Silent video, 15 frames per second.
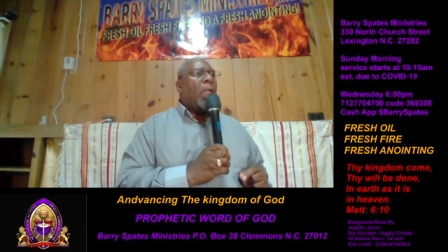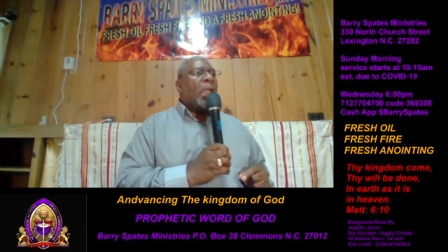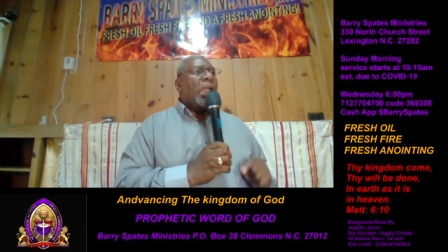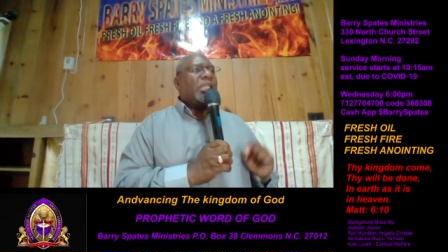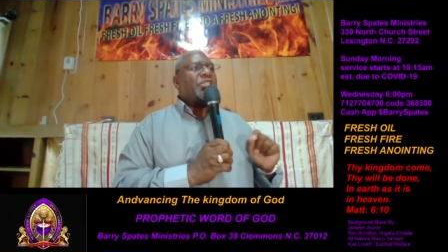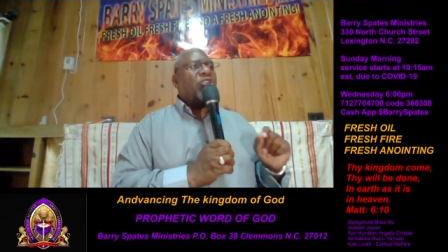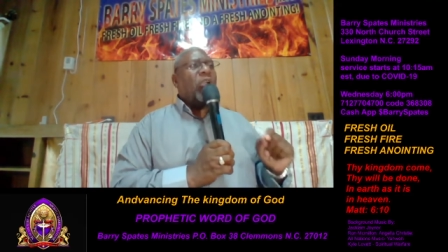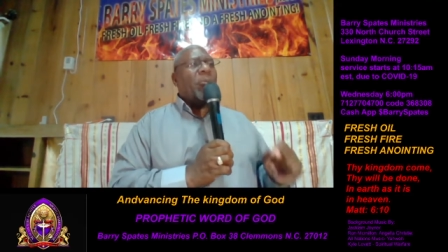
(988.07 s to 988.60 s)

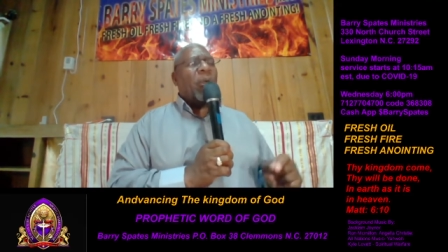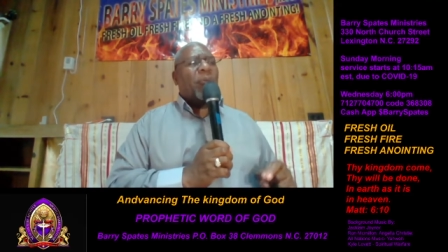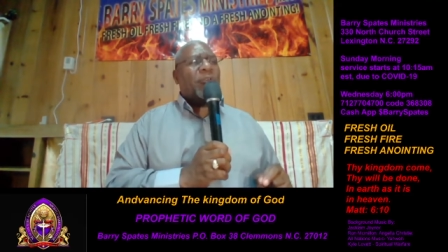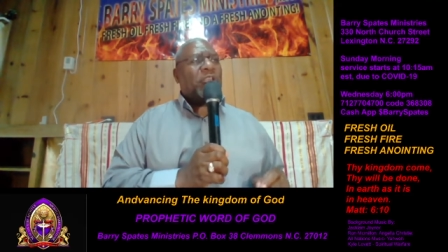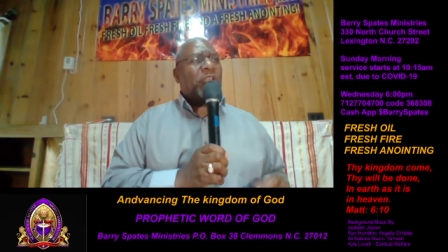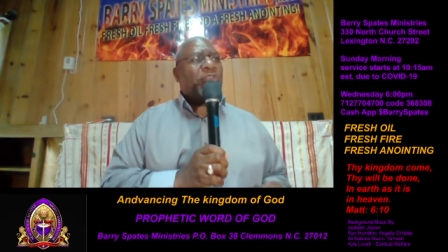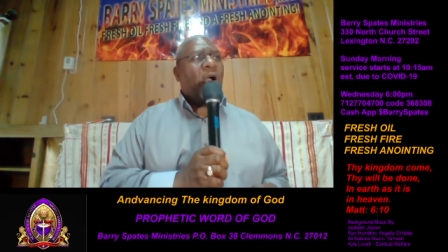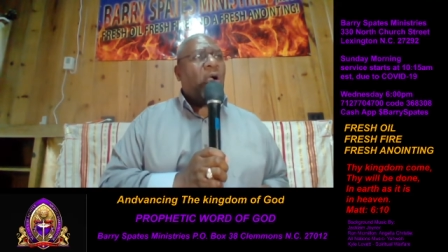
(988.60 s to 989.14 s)
He's stripped of
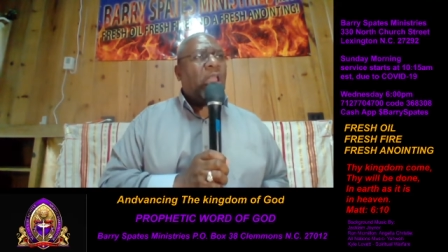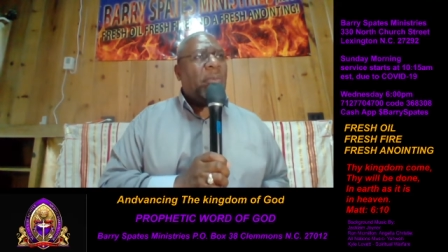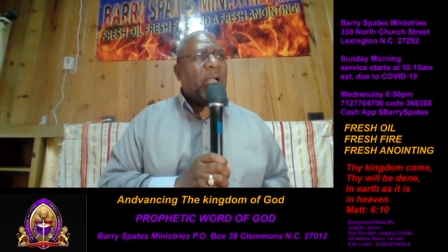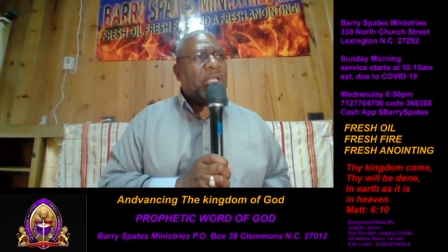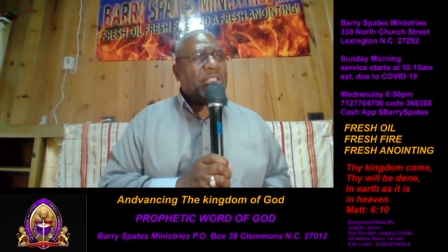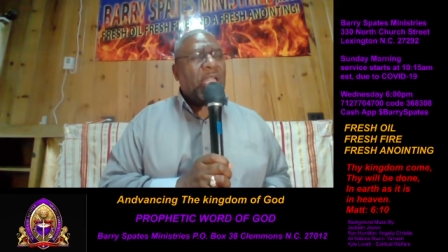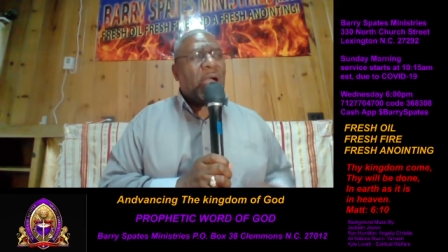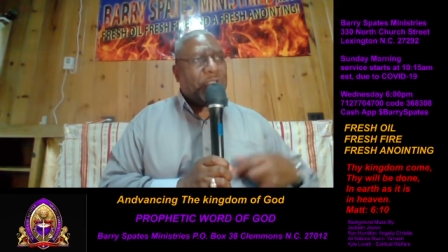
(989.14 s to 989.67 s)
his authority
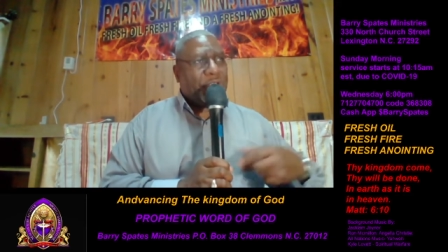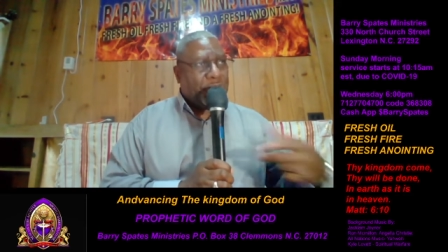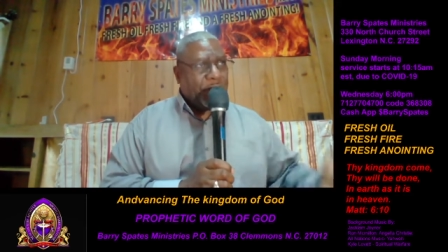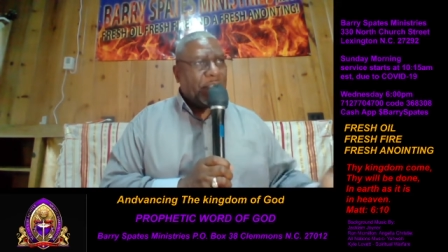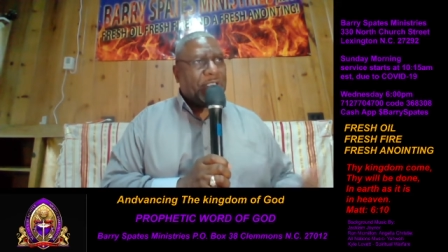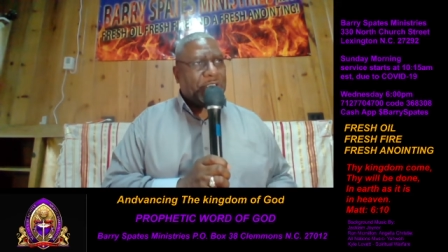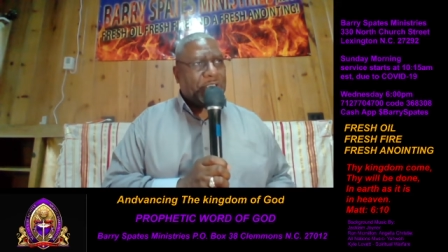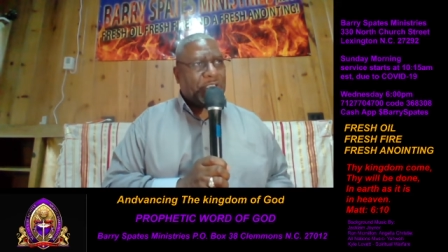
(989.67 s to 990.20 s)
because now
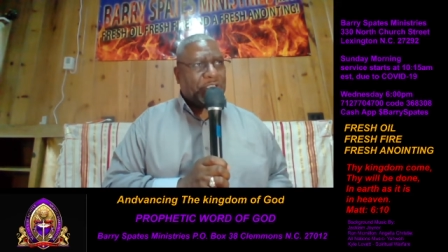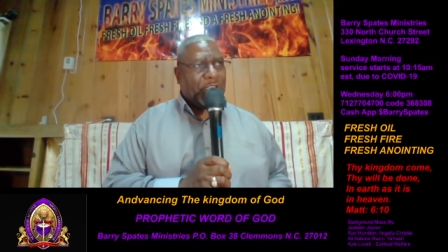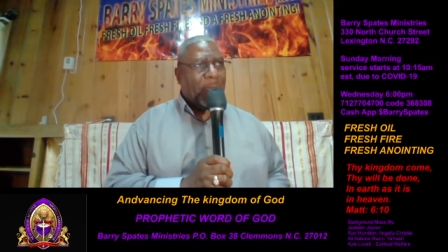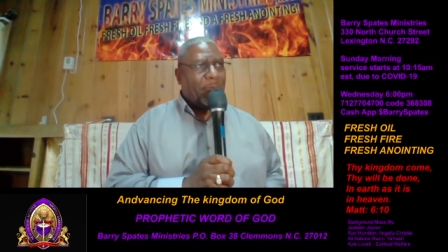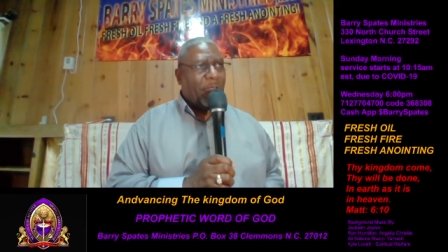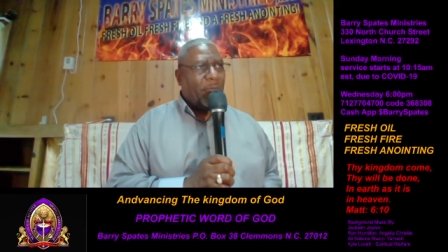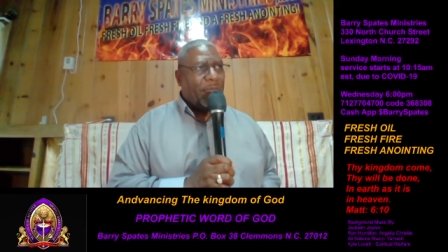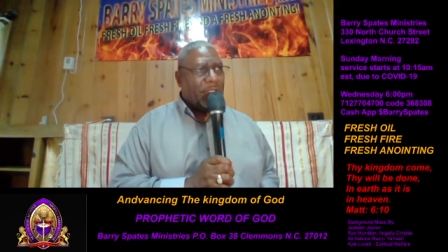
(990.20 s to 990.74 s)
Jesus has
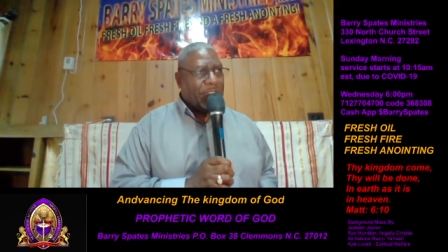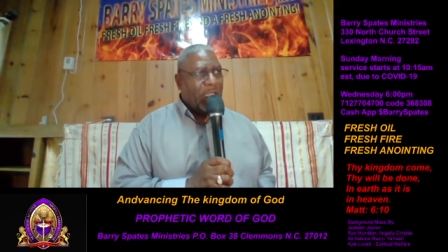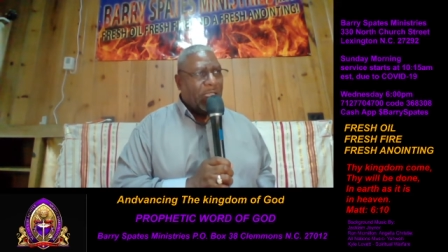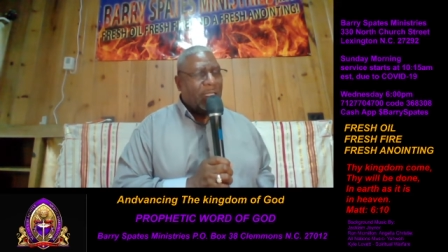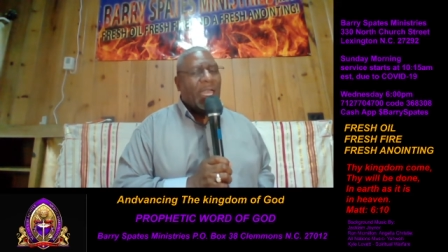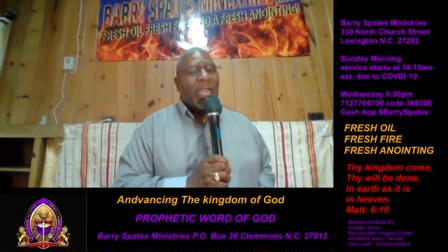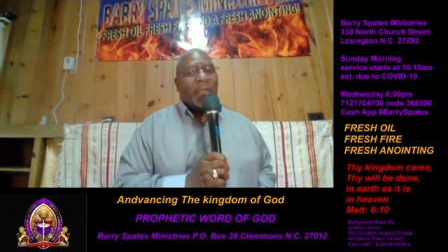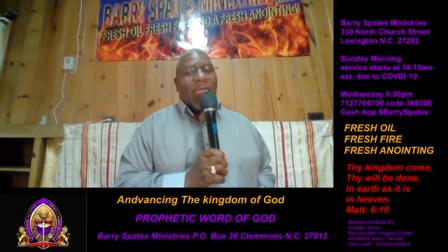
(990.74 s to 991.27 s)
stepped on the
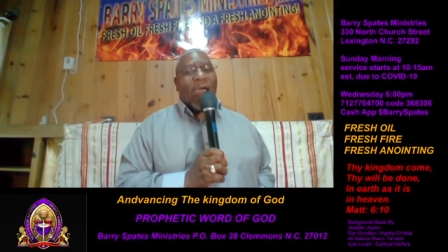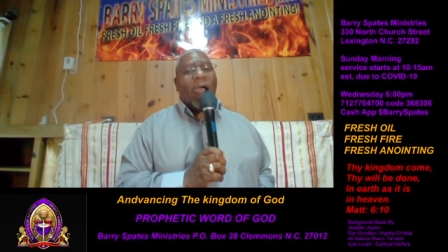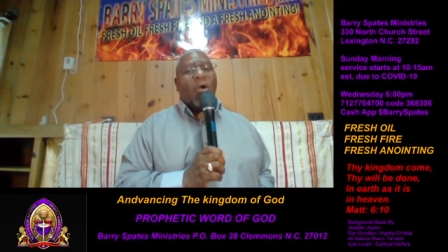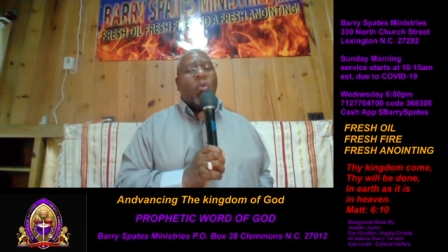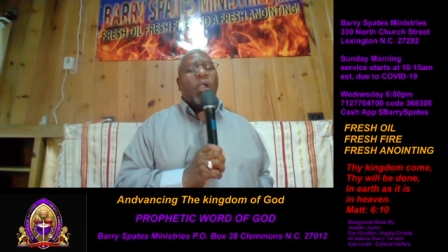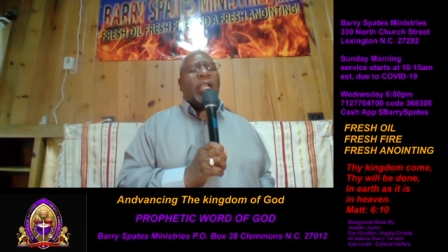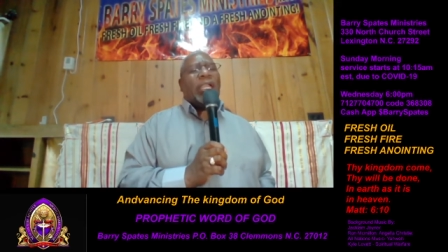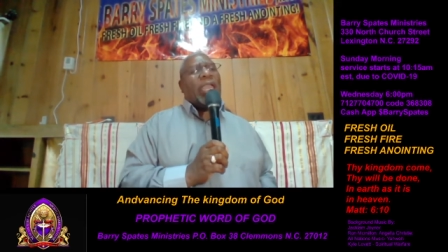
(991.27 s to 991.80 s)
scene.
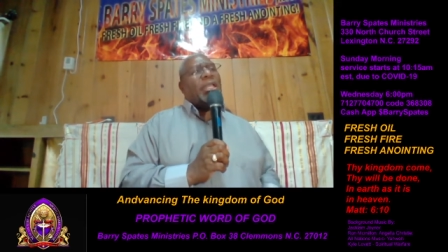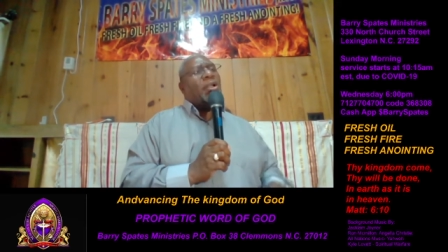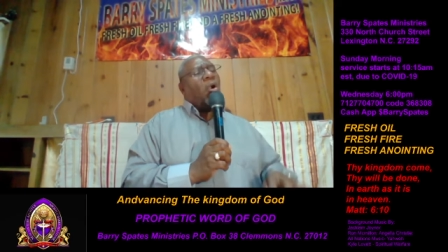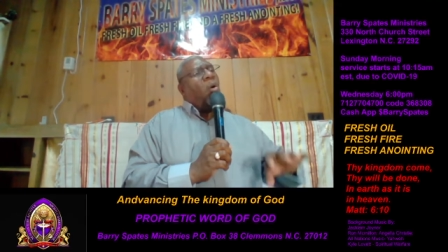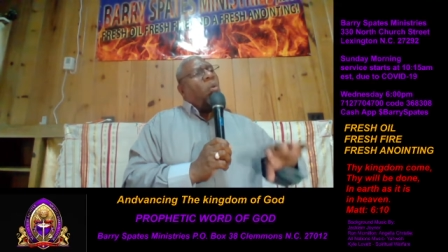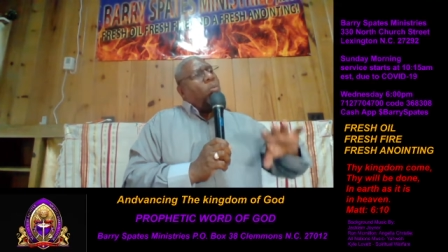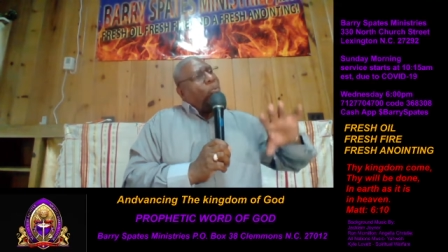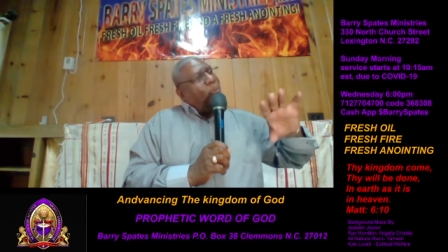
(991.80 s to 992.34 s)
Now we can
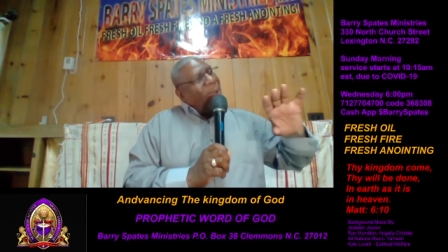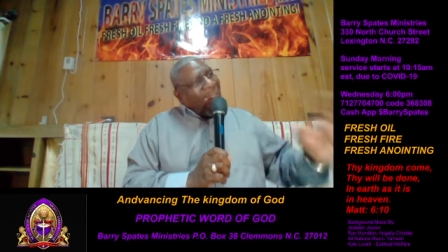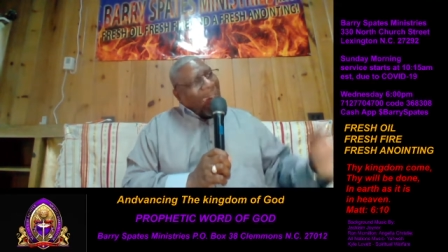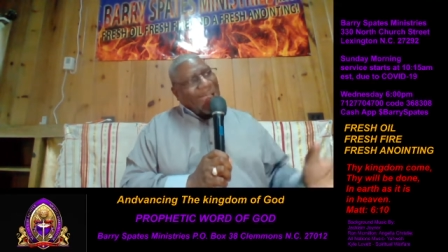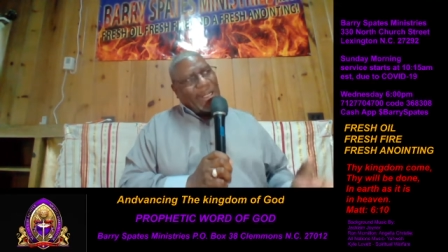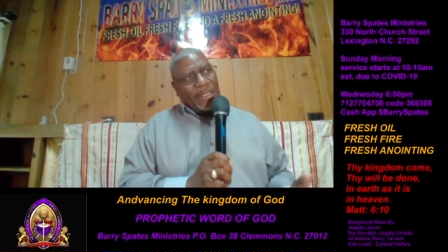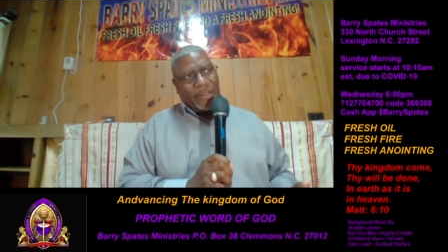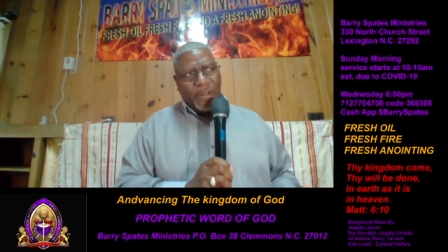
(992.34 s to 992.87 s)
go
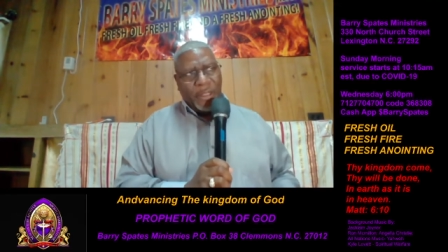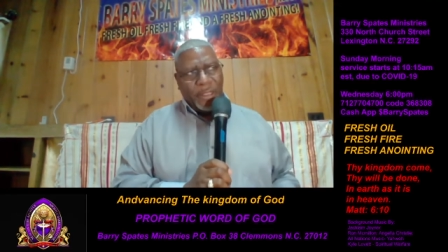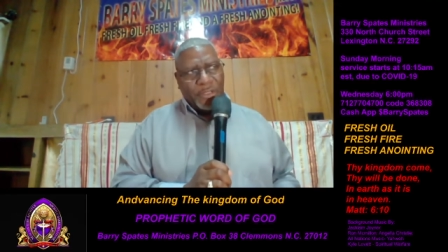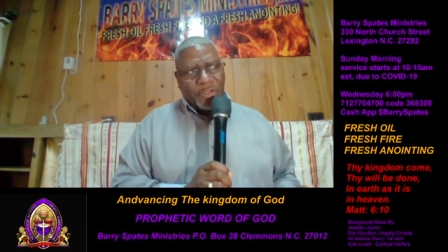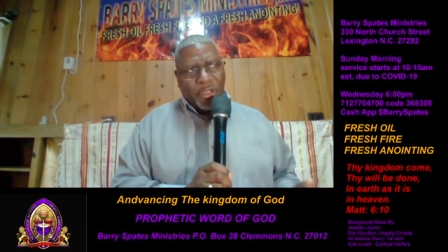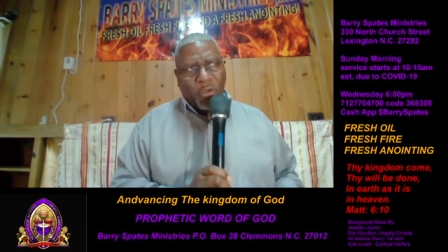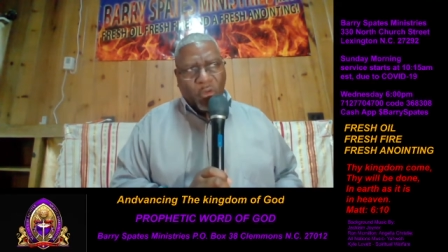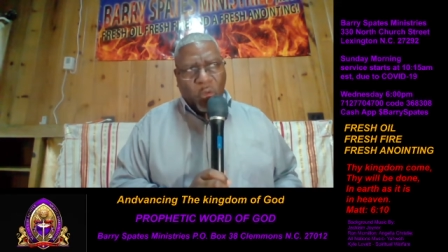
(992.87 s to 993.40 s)
back
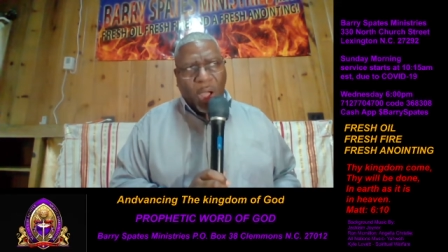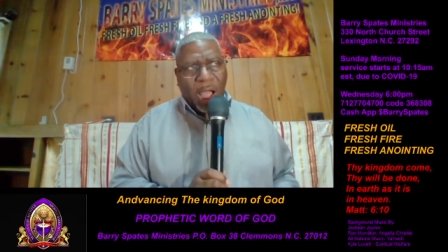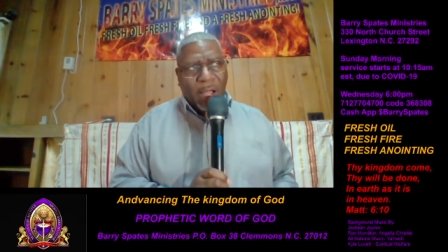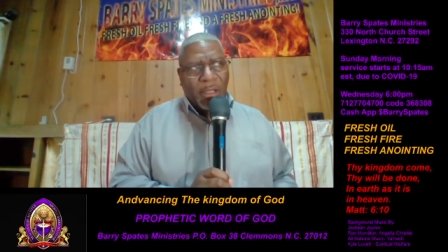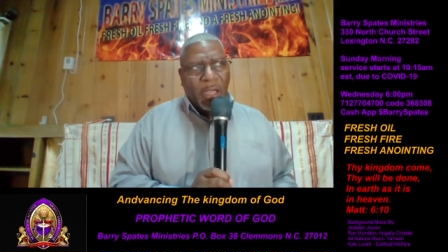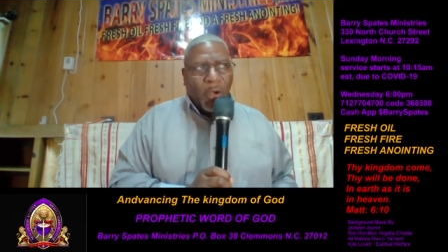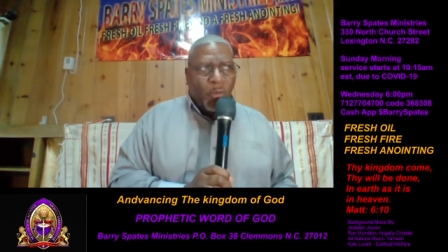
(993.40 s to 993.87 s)
to the rock.